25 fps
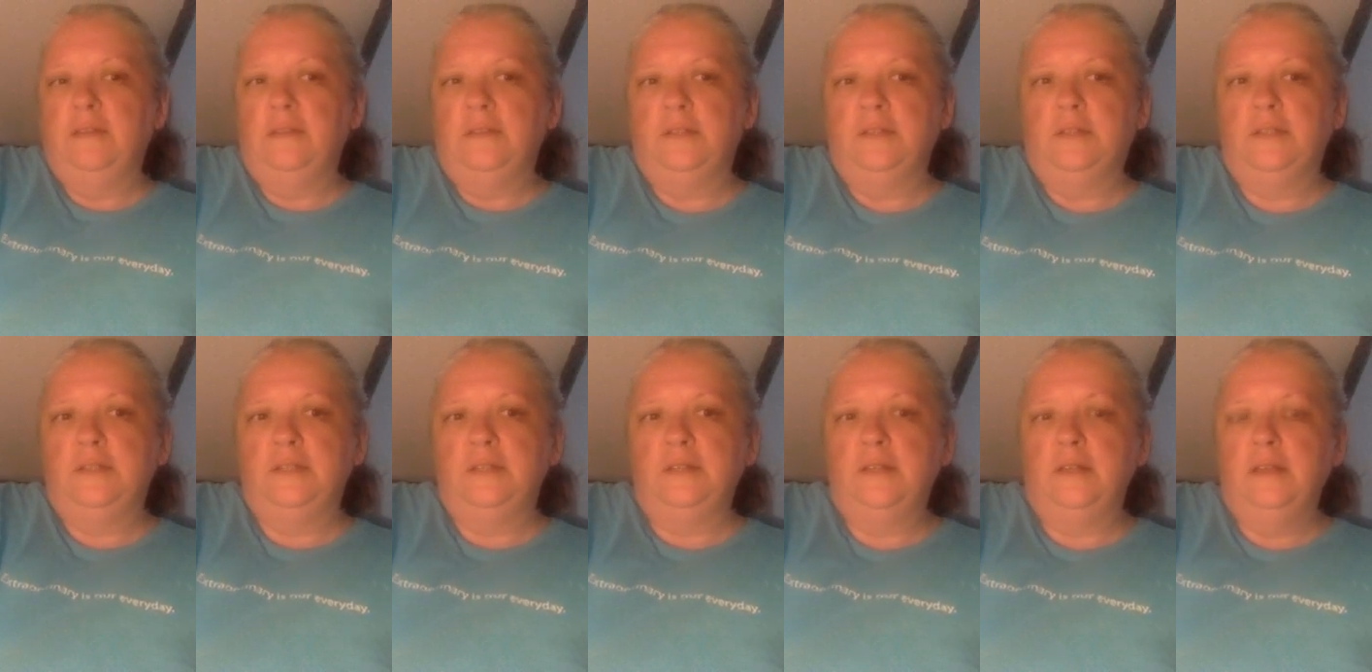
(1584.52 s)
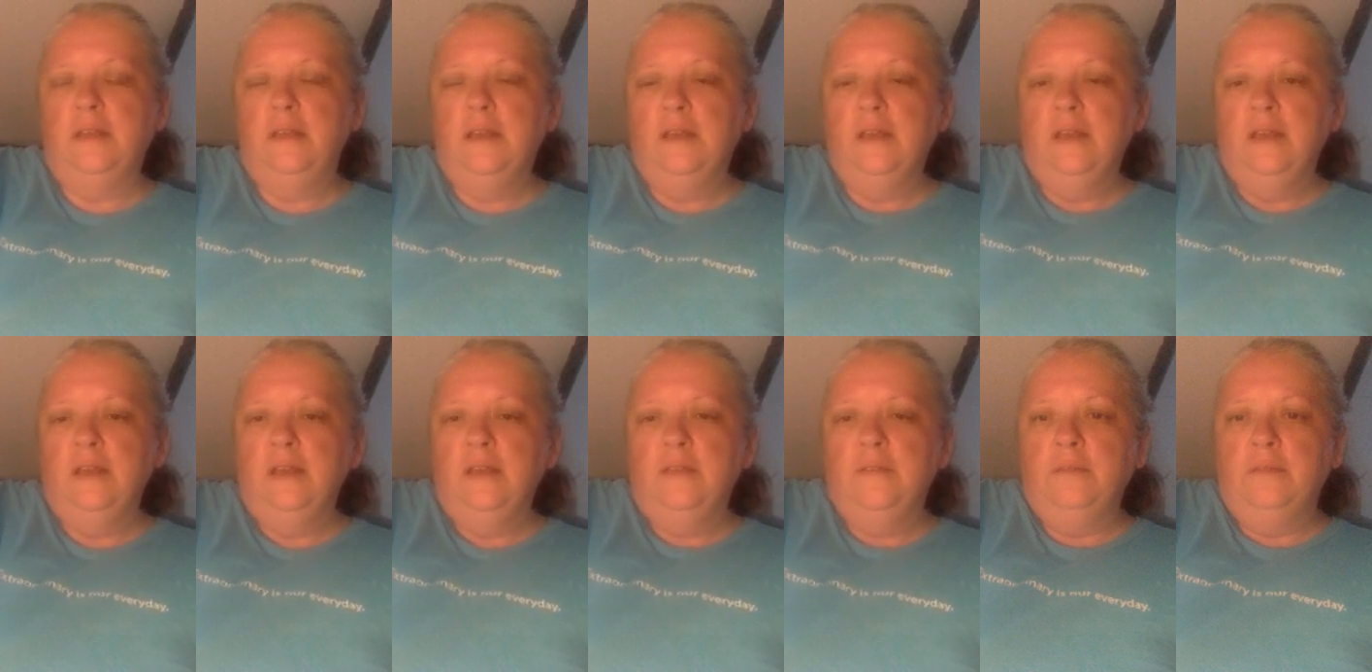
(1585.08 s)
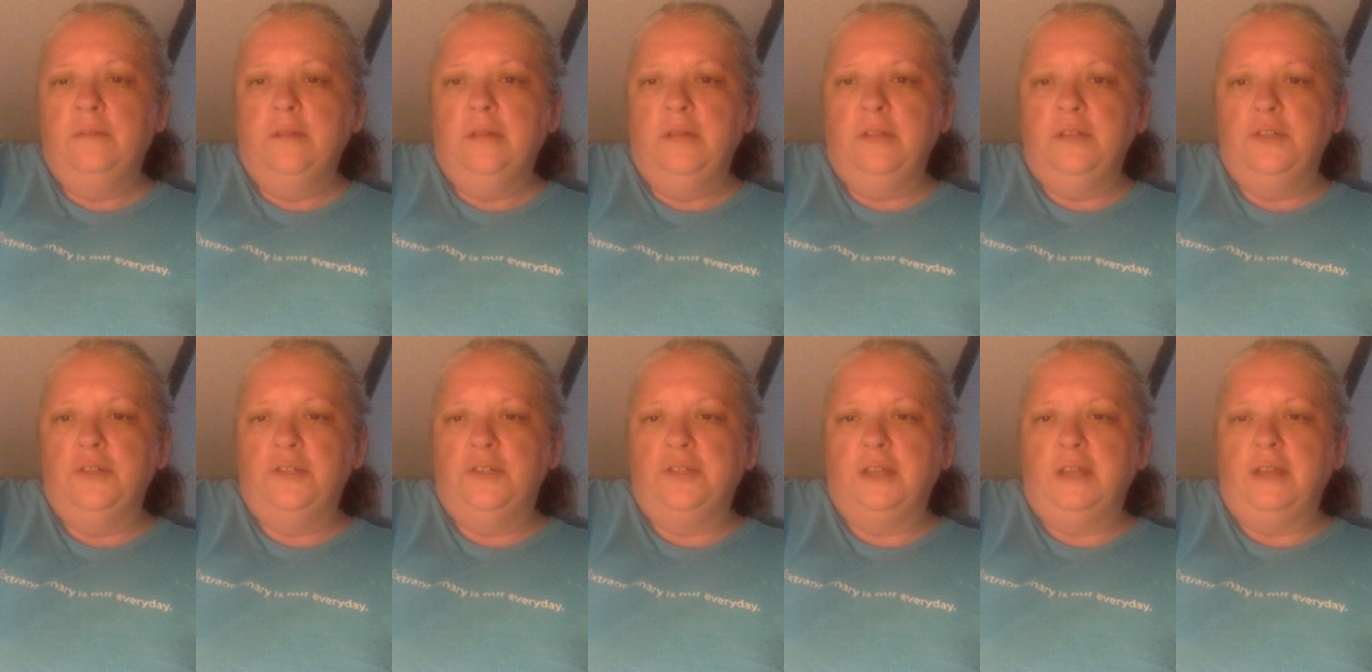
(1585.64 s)
It's
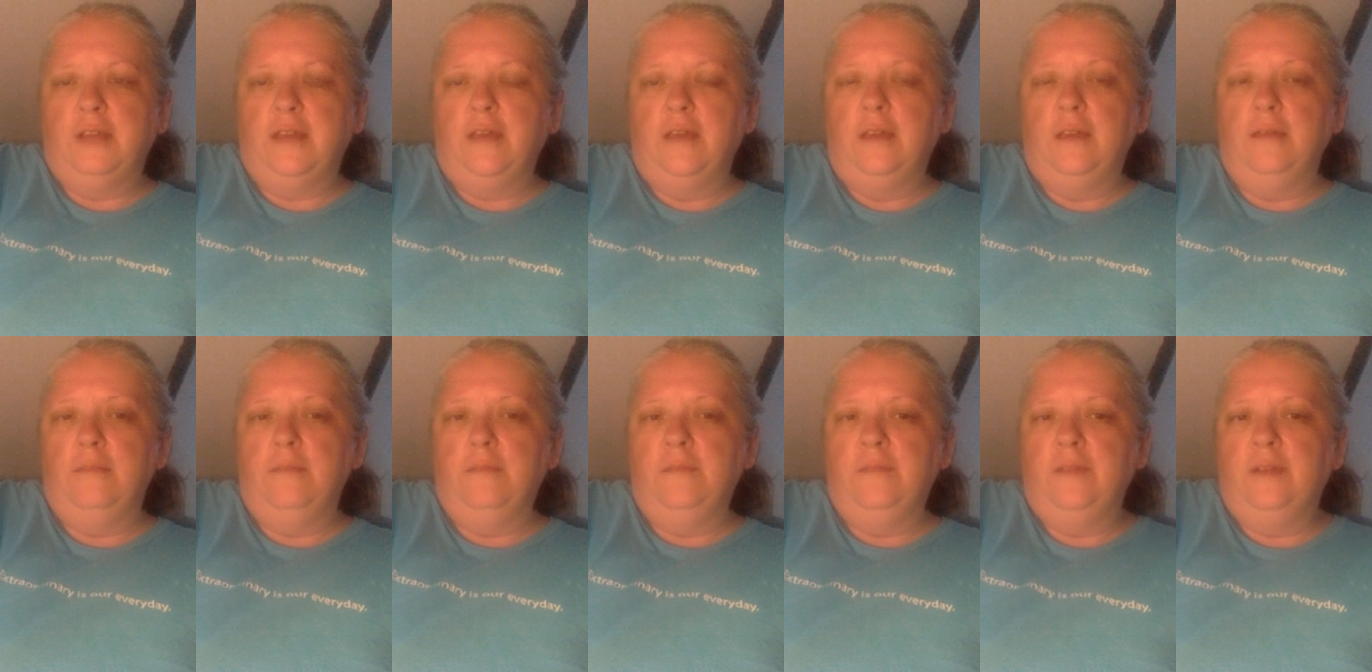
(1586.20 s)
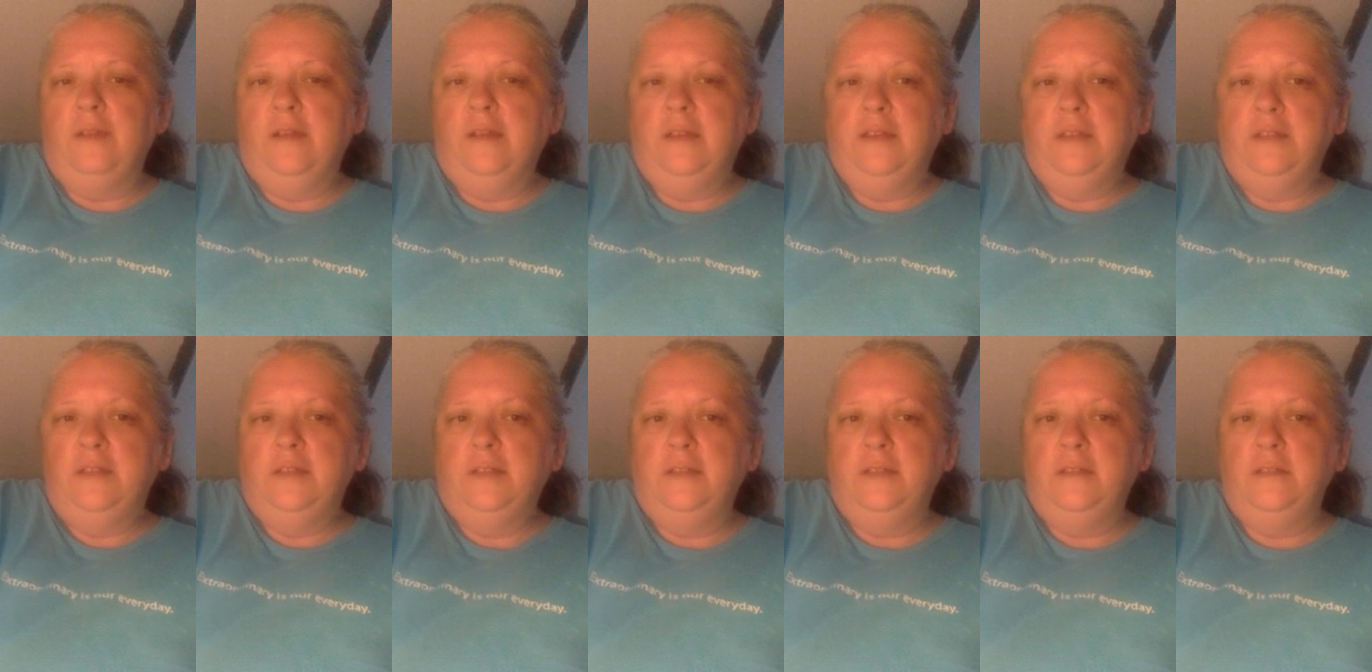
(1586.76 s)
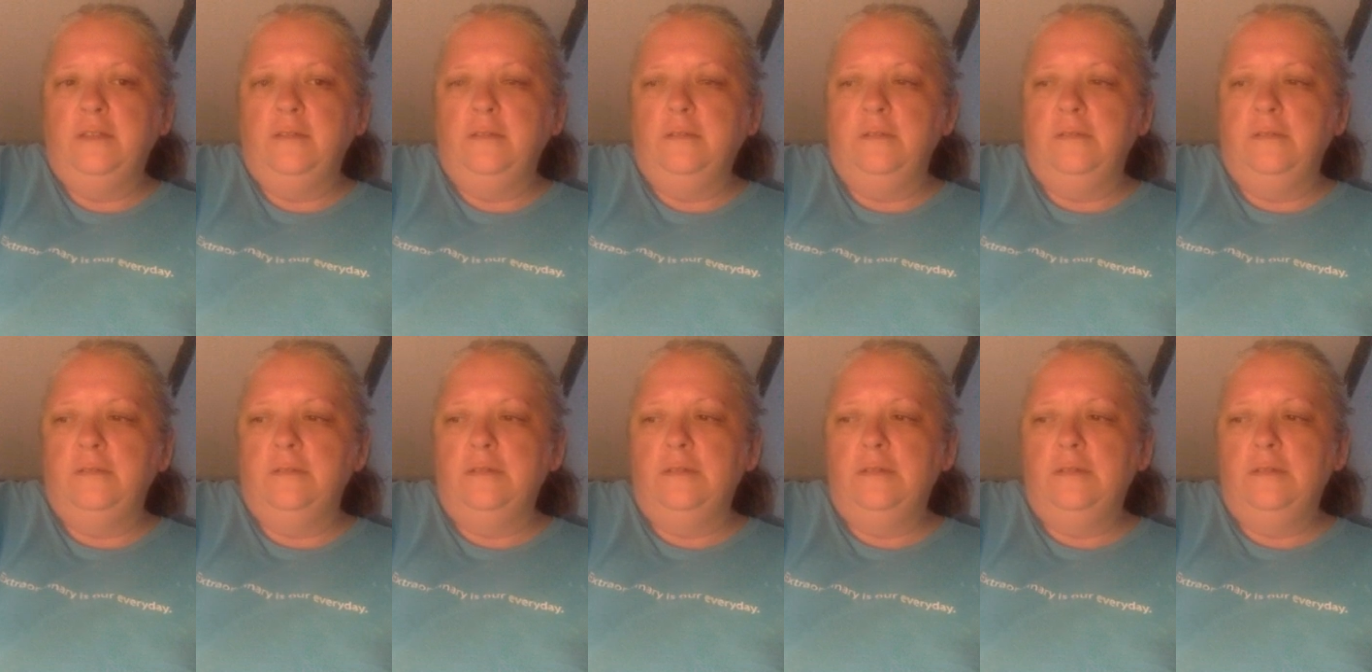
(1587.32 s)
pretty interesting. If you're not
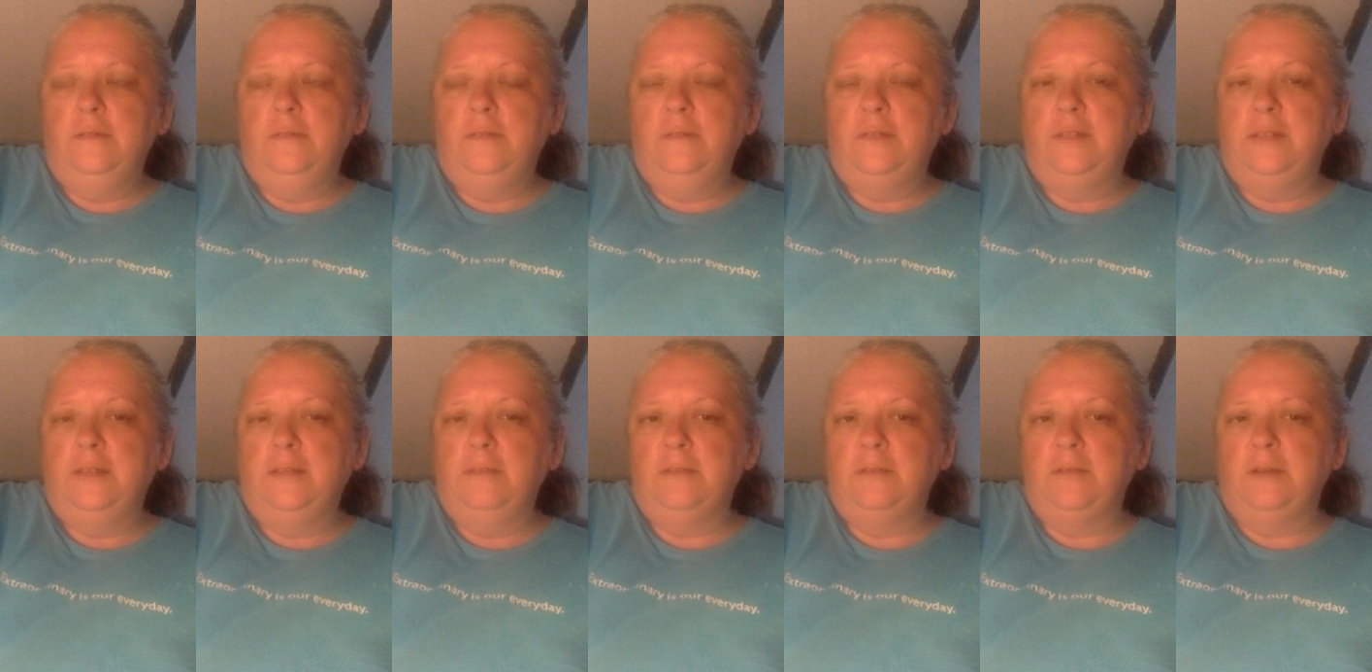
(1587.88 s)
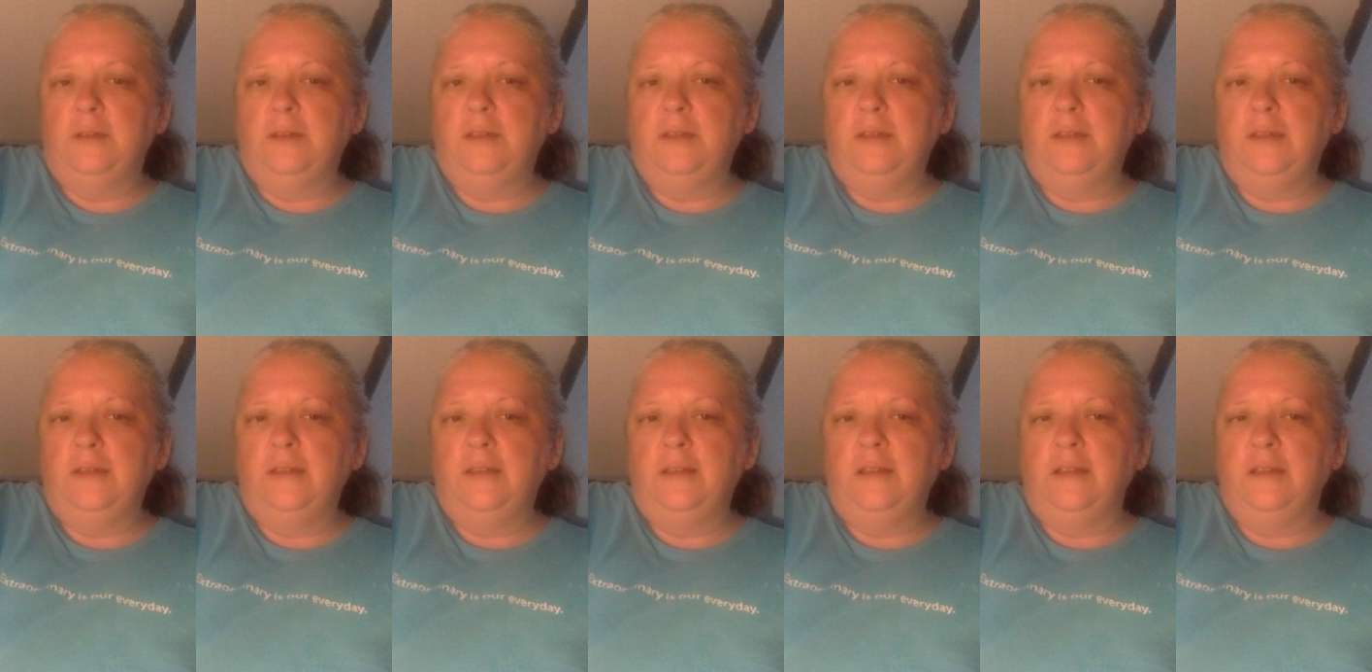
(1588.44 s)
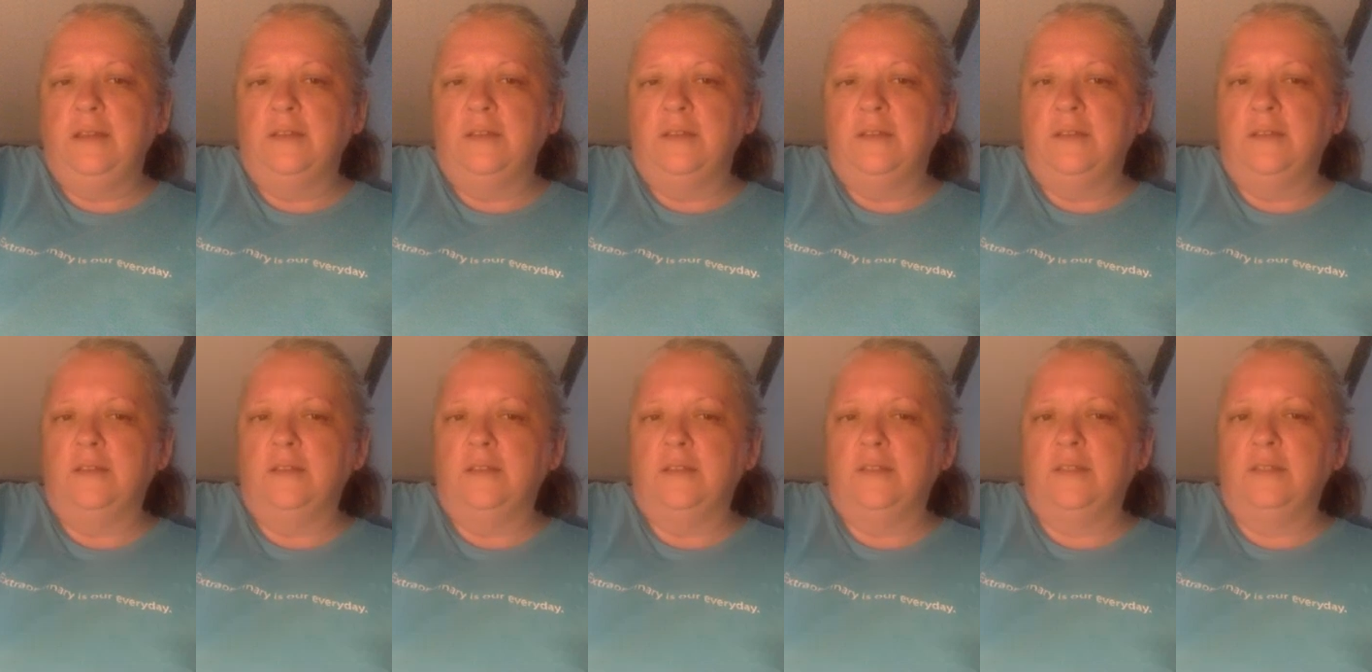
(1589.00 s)
into museums or anything like that,
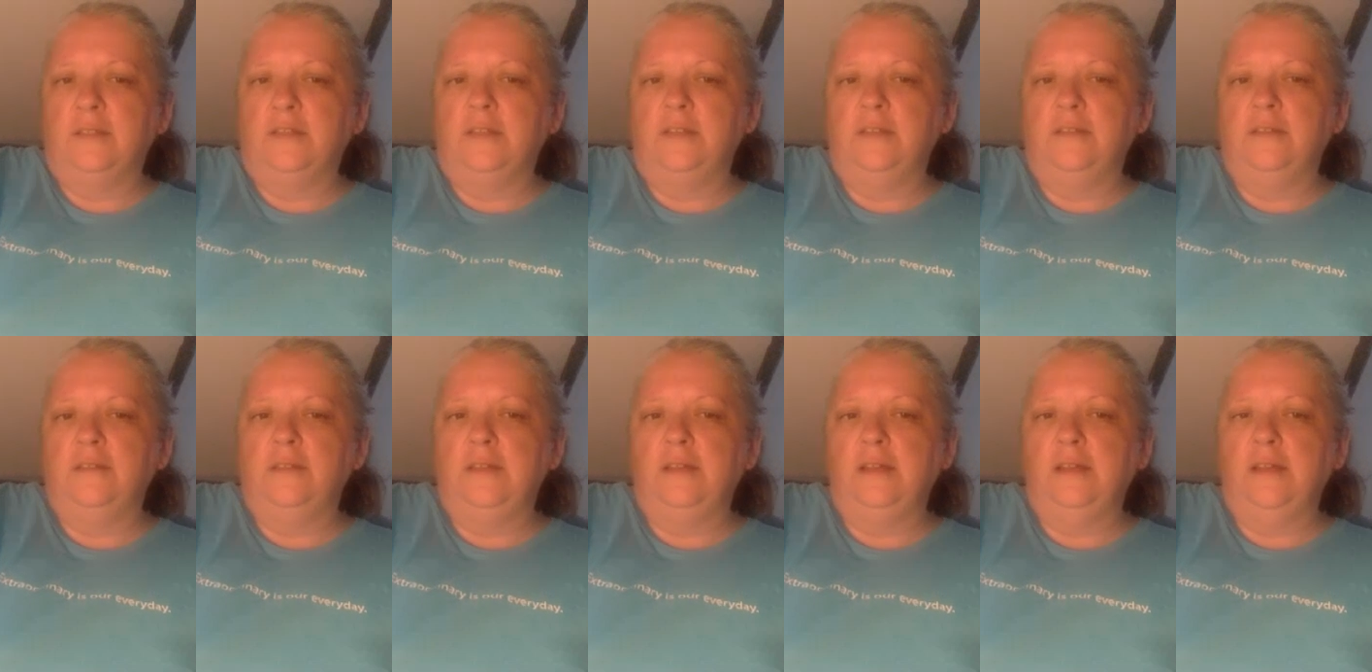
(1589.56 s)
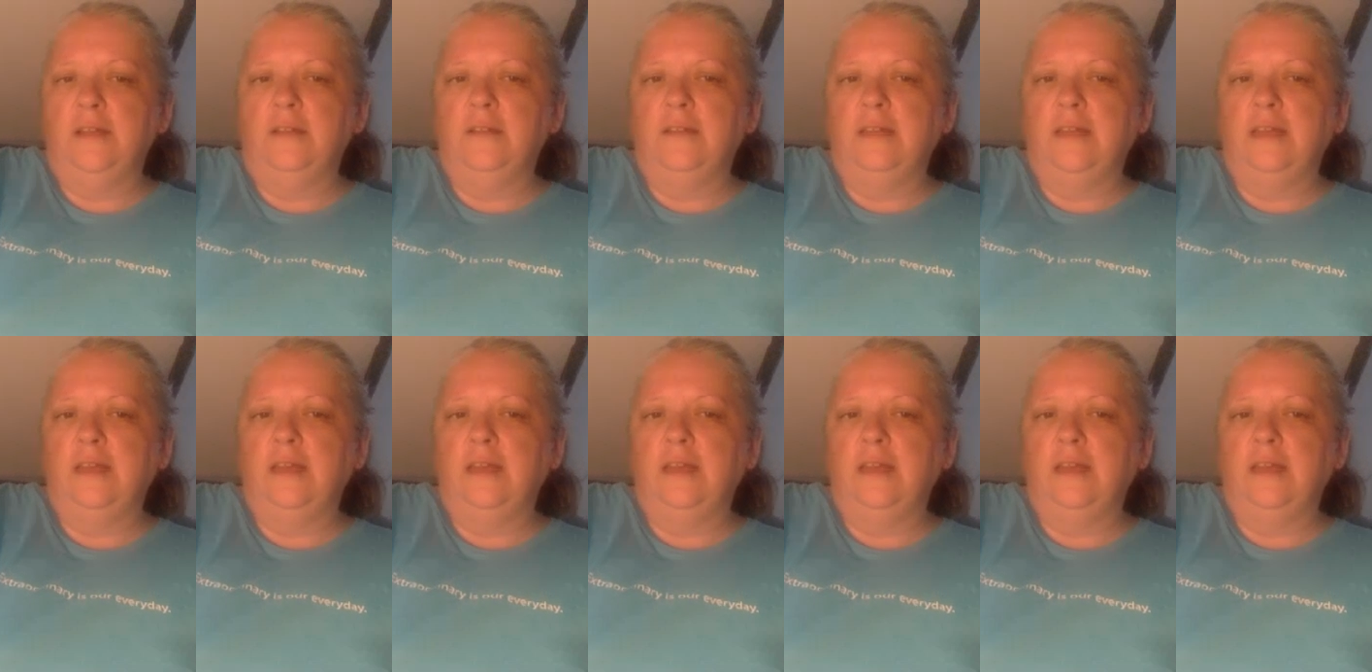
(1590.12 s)
there's lots to do there.